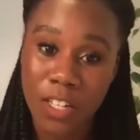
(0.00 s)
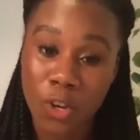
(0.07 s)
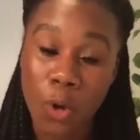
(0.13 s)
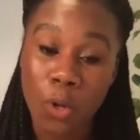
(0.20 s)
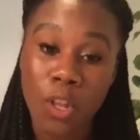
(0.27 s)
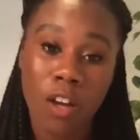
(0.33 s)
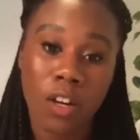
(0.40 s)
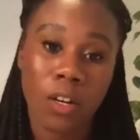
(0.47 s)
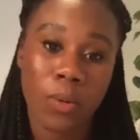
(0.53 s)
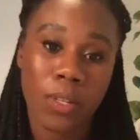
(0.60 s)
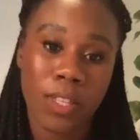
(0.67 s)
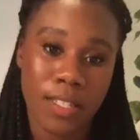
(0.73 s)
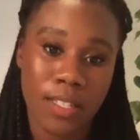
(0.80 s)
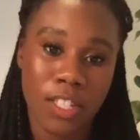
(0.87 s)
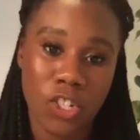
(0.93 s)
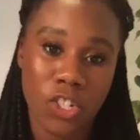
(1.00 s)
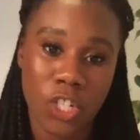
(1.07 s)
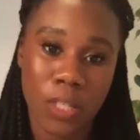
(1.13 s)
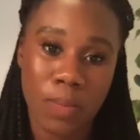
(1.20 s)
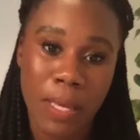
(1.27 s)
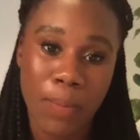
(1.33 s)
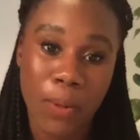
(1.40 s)
No longer were these
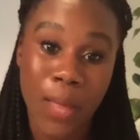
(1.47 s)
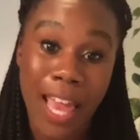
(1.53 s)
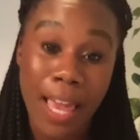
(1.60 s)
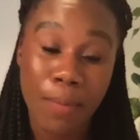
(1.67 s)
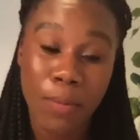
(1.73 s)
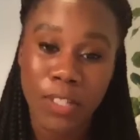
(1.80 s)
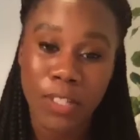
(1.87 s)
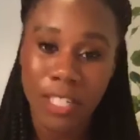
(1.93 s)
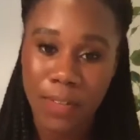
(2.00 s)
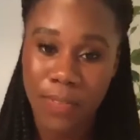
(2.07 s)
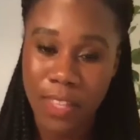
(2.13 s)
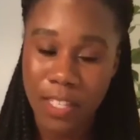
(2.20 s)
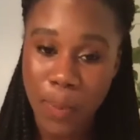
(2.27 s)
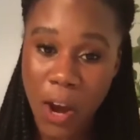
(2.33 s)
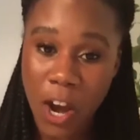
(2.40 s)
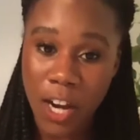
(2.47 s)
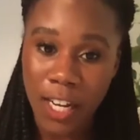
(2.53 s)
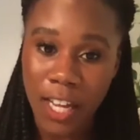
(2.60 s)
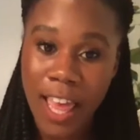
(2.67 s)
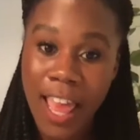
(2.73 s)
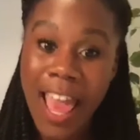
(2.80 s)
indigenous people able to live in this park.